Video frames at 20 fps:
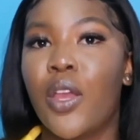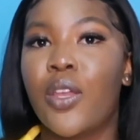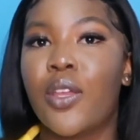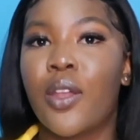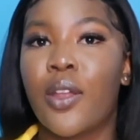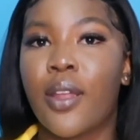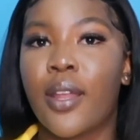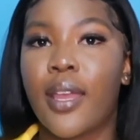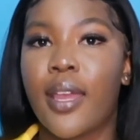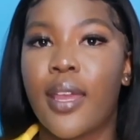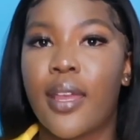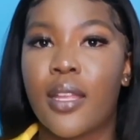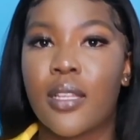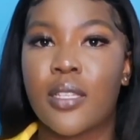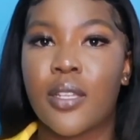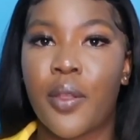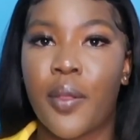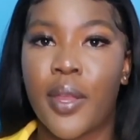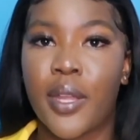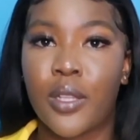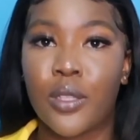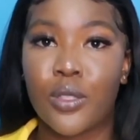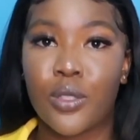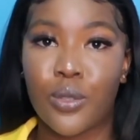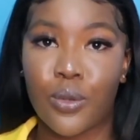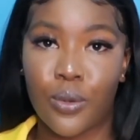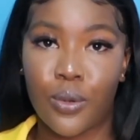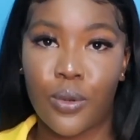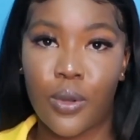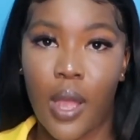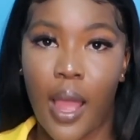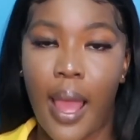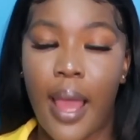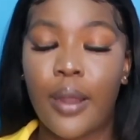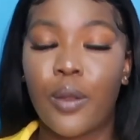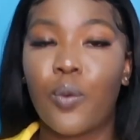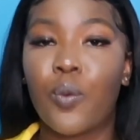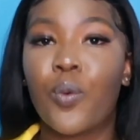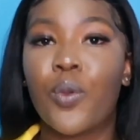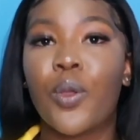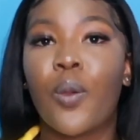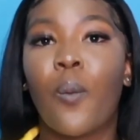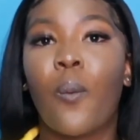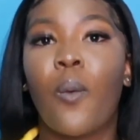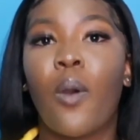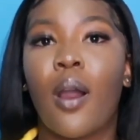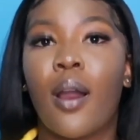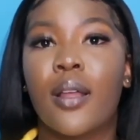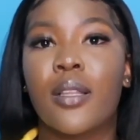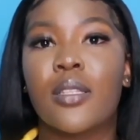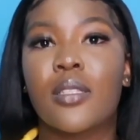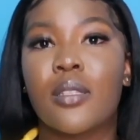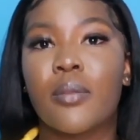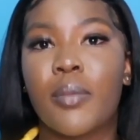you're catering to and who you want